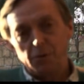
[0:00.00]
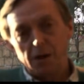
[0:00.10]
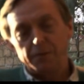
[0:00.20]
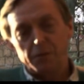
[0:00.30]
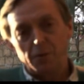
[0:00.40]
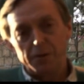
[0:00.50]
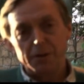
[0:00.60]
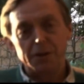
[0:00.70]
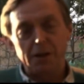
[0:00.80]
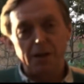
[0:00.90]
you have to
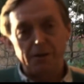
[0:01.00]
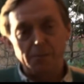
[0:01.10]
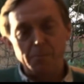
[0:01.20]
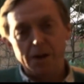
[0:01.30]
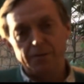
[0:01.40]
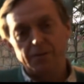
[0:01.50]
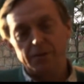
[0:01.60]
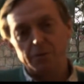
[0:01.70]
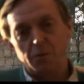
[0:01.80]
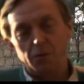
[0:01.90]
understand the
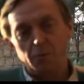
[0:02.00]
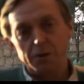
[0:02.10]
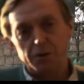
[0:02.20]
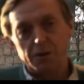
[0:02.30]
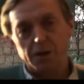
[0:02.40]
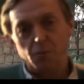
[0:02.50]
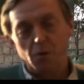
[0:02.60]
methods by which they